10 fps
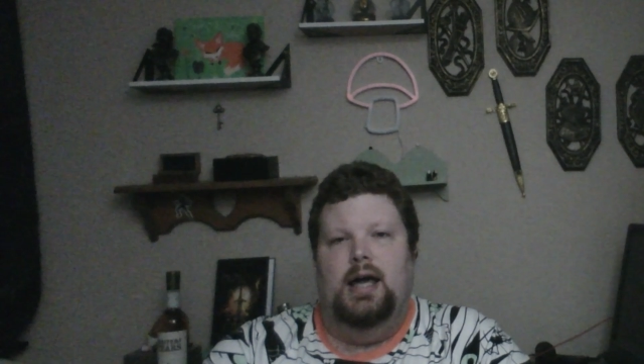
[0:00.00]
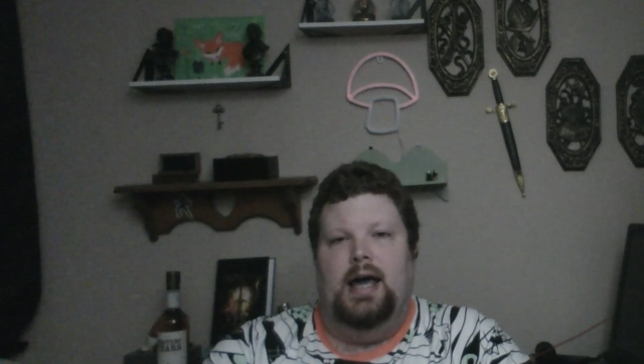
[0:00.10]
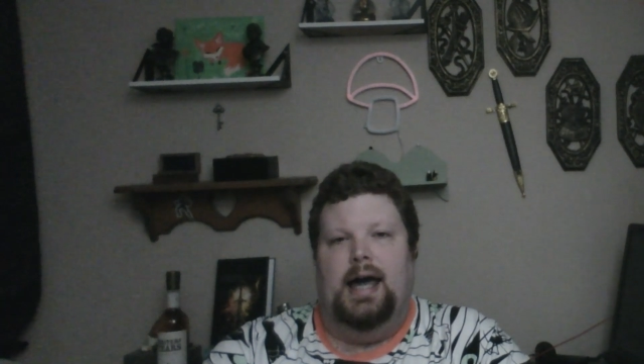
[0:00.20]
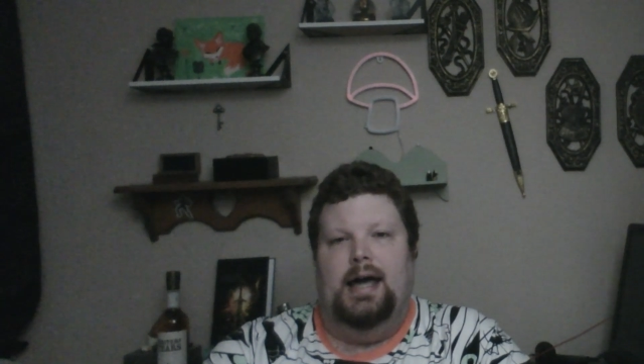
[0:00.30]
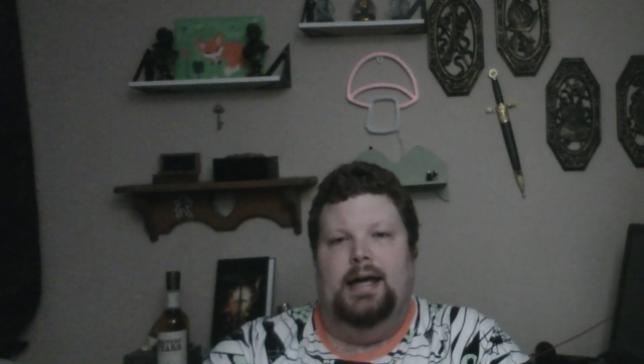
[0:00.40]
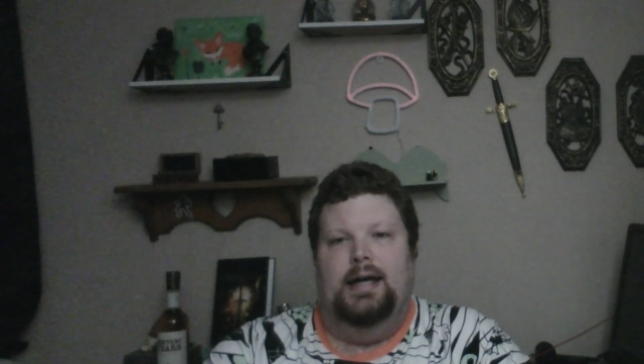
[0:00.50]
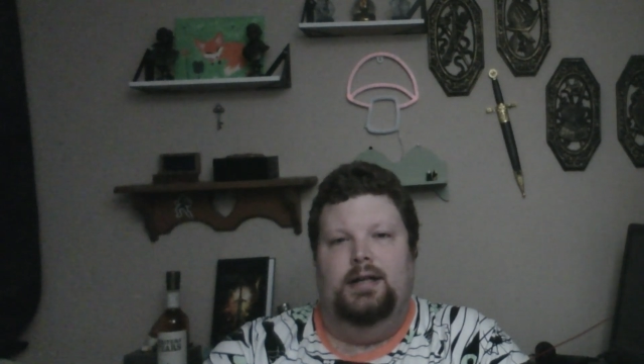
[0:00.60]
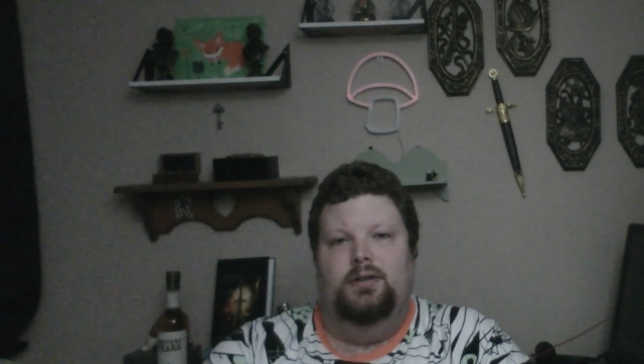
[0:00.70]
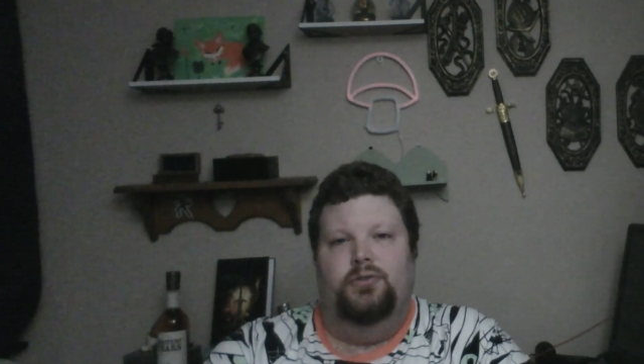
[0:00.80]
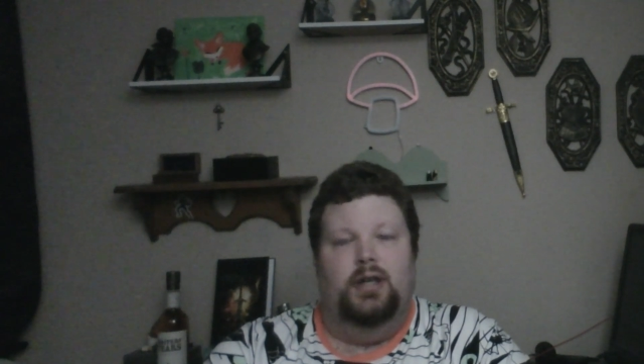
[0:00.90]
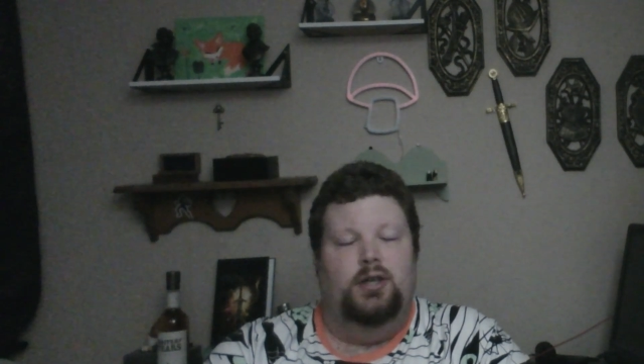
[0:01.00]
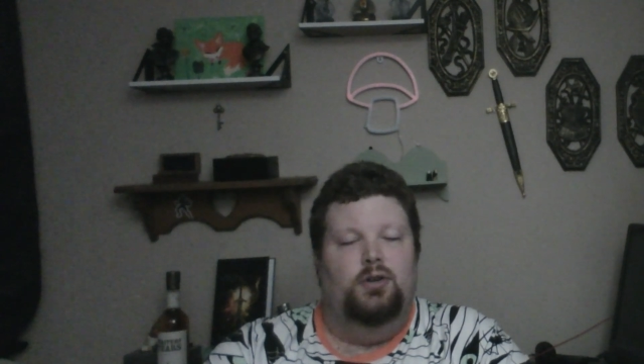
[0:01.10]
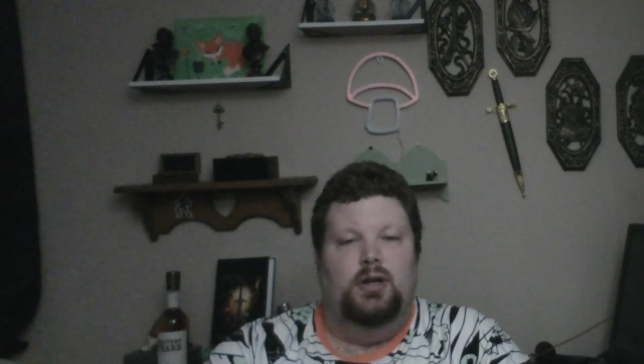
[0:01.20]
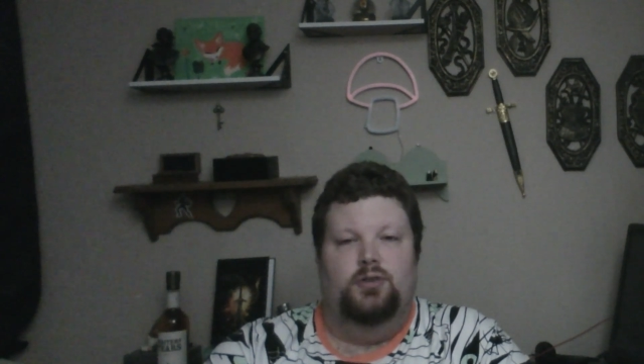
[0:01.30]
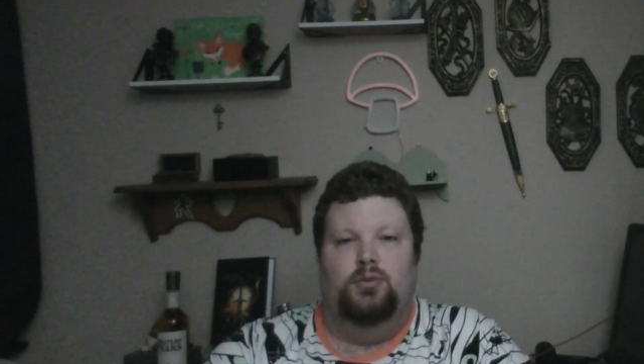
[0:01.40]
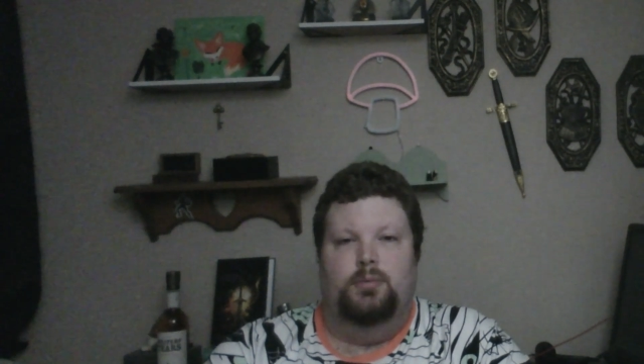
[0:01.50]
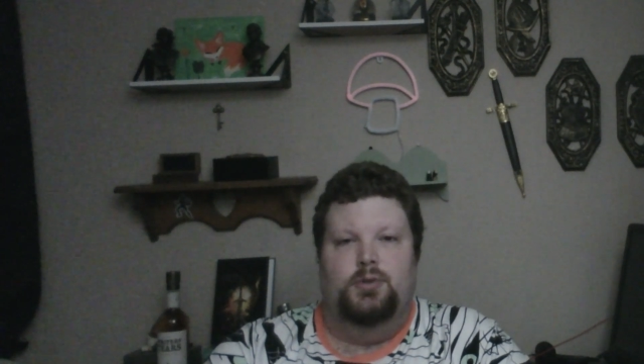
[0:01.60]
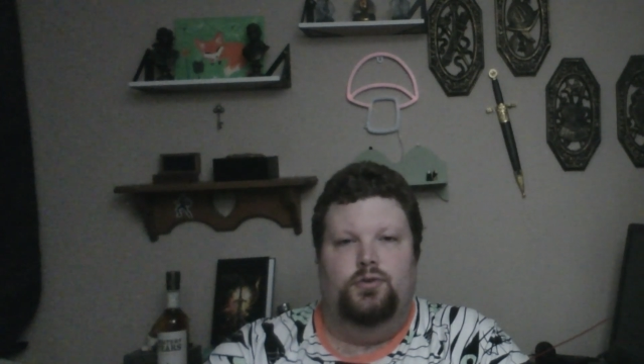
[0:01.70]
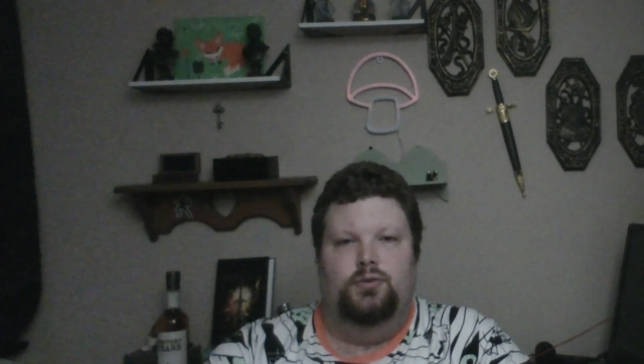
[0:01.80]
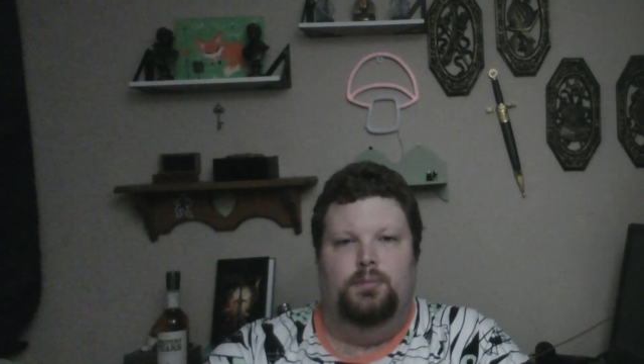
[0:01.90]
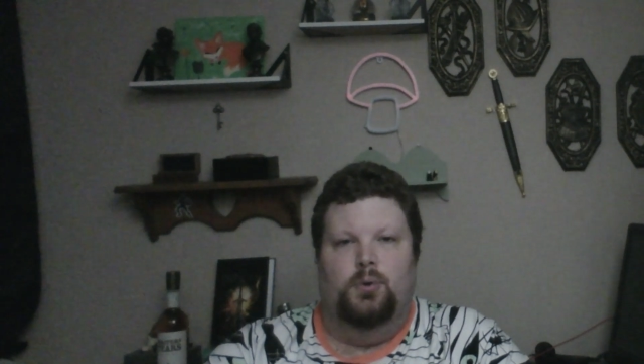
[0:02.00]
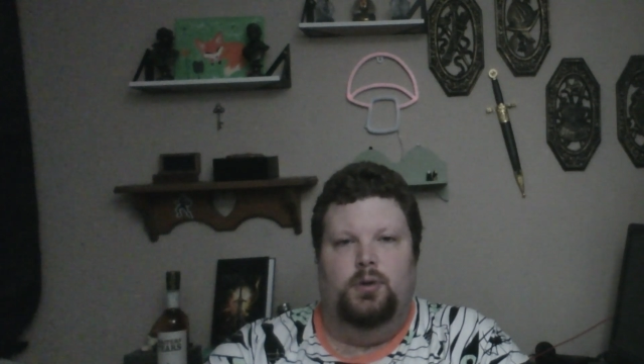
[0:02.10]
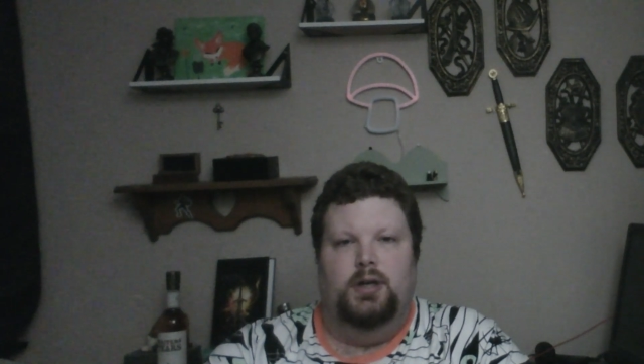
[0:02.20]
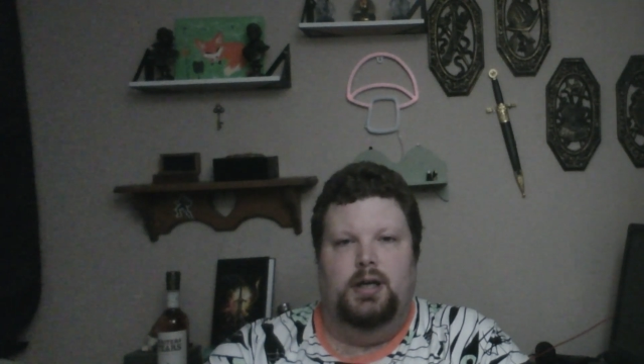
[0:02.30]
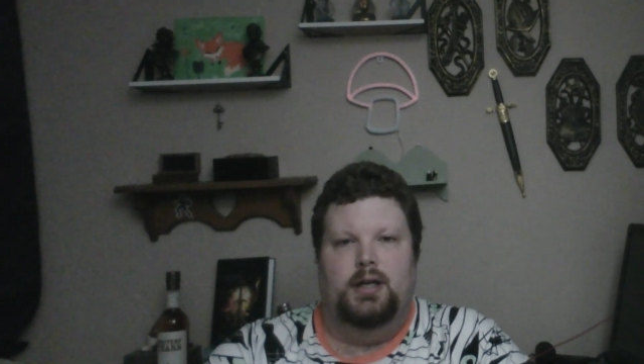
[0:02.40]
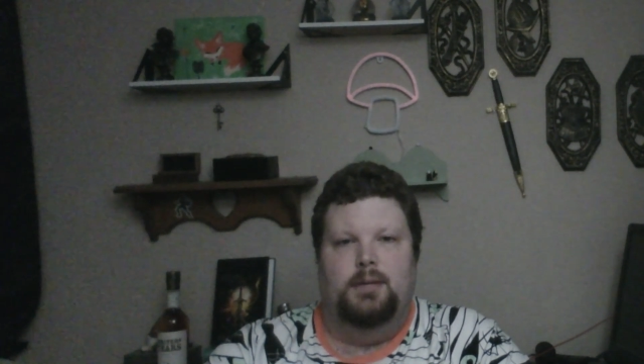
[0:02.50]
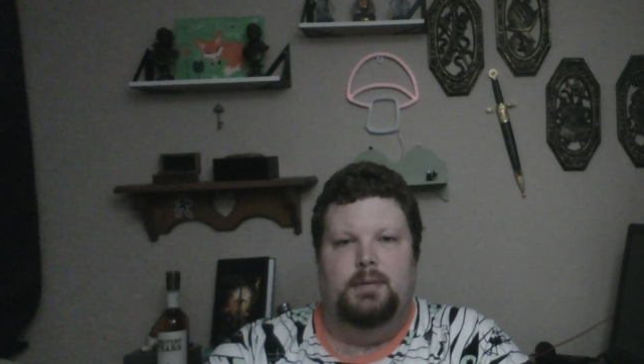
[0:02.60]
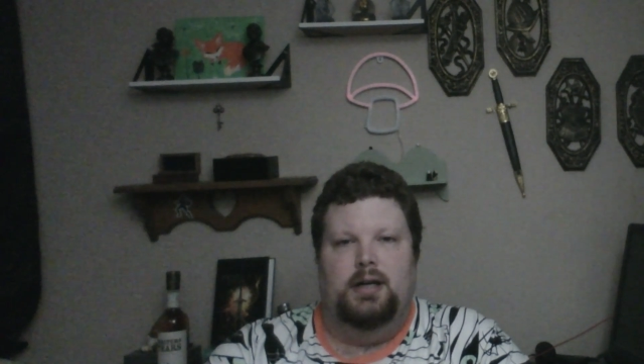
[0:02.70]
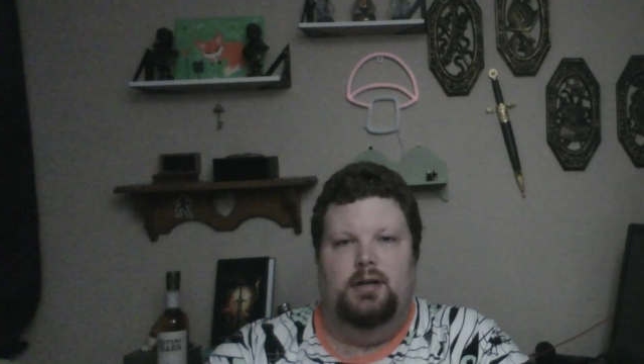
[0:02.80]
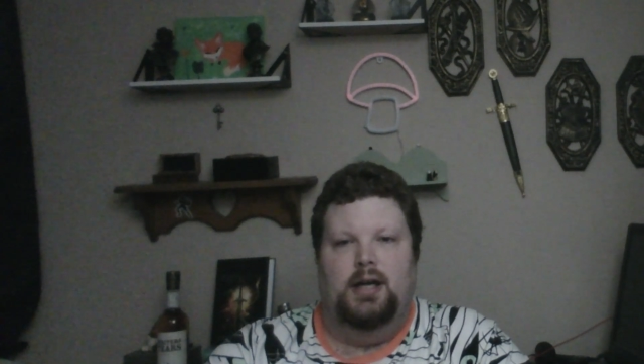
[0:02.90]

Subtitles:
And thank you guys so much for supporting and coming out.